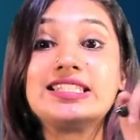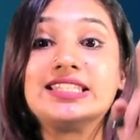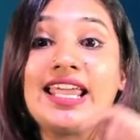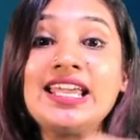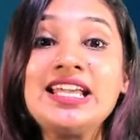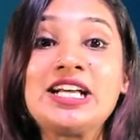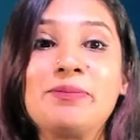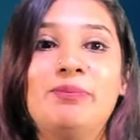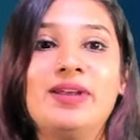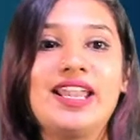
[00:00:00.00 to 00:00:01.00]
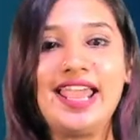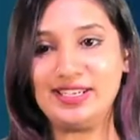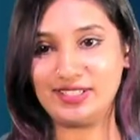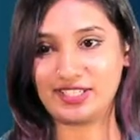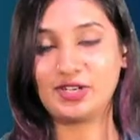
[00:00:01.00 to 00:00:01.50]
zinc
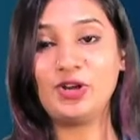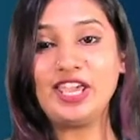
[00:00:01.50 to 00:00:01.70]
blend. Okay,